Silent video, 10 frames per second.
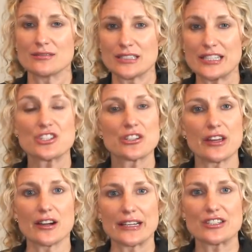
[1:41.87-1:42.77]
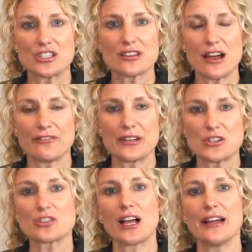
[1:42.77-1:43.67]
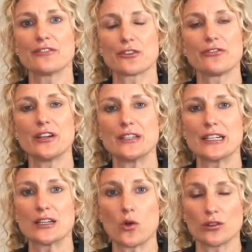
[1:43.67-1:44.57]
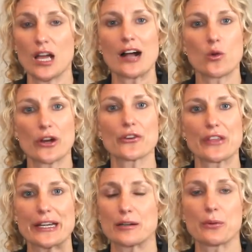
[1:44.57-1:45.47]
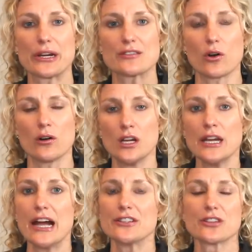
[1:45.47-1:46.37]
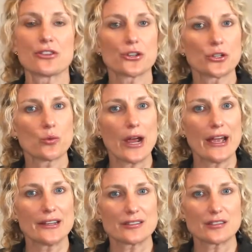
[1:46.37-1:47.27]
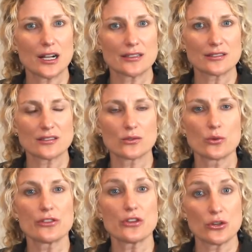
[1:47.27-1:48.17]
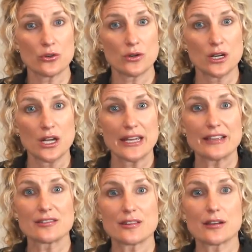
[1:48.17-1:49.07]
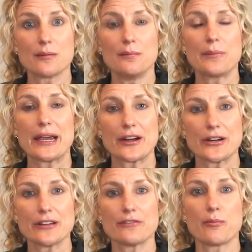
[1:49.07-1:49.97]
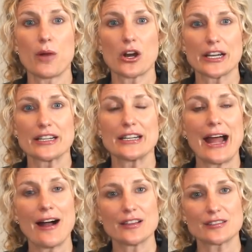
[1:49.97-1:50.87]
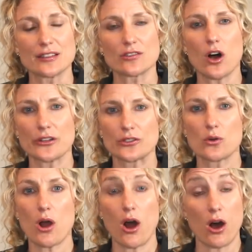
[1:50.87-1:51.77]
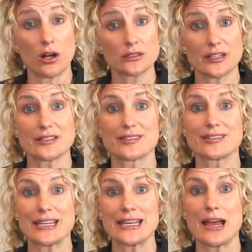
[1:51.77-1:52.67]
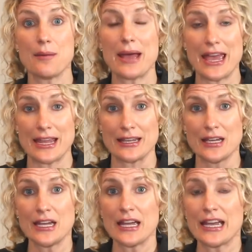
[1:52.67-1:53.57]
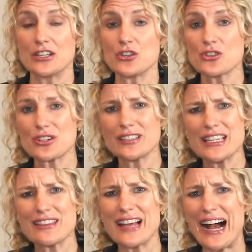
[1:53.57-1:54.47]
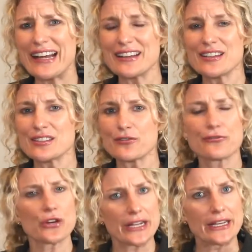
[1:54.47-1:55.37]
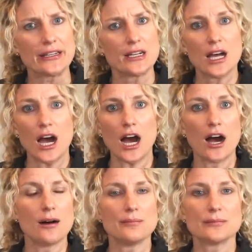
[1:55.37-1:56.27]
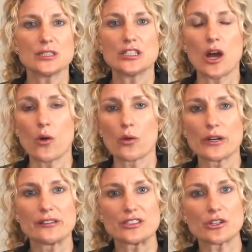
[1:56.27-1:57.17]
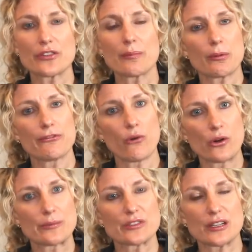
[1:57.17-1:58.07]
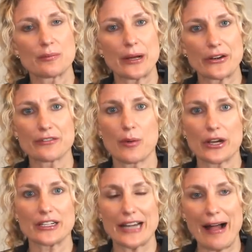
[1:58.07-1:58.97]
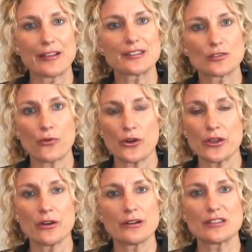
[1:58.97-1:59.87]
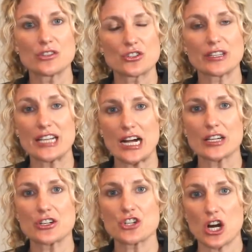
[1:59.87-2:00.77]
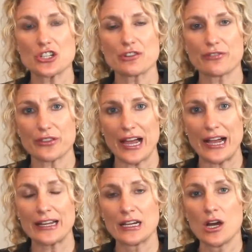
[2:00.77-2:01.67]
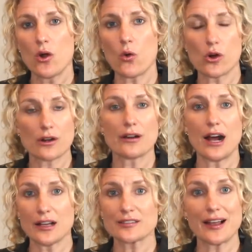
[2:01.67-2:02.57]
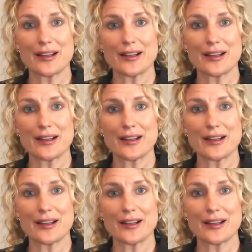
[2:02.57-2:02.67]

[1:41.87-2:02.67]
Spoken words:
get you there, get you to that finish line for funding a lot quicker than an appraisal. And then the third way I discussed with you is the comparative market analysis, also called a CMA. And usually that is free. A realtor that performs a comparative market analysis for you is usually not going to charge you for that, or us